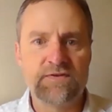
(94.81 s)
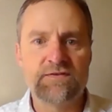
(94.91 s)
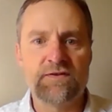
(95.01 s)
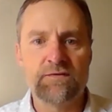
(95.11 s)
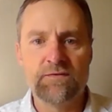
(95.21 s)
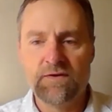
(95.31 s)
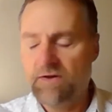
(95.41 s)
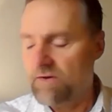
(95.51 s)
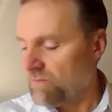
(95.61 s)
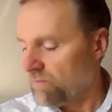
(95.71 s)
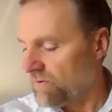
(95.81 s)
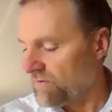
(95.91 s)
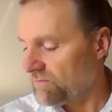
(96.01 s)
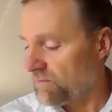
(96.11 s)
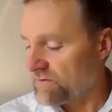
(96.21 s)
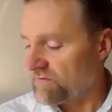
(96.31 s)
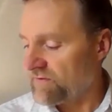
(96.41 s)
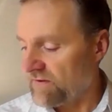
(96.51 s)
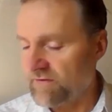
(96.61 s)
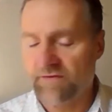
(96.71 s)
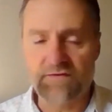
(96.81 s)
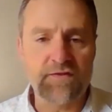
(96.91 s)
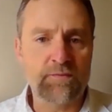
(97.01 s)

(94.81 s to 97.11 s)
So we'll just say that there's